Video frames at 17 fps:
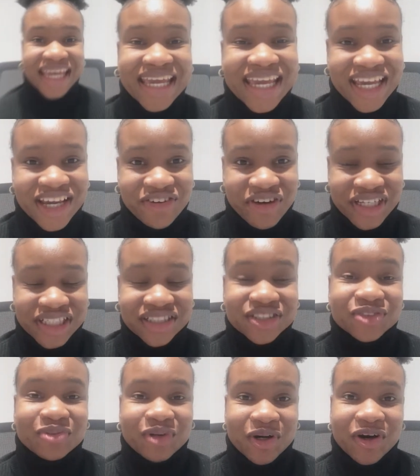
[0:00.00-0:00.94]
Hey
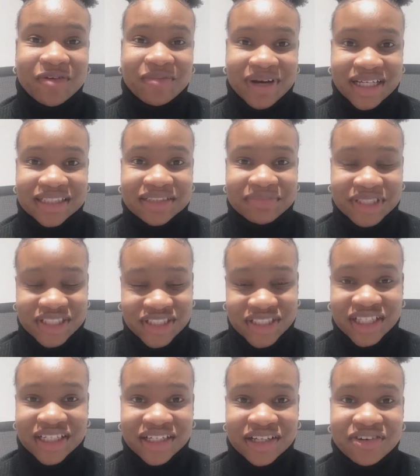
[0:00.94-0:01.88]
creators, welcome back to my
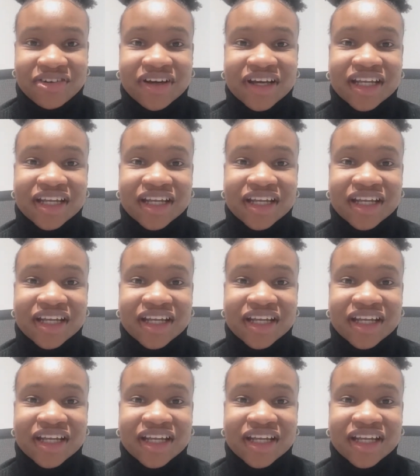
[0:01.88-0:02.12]
channel.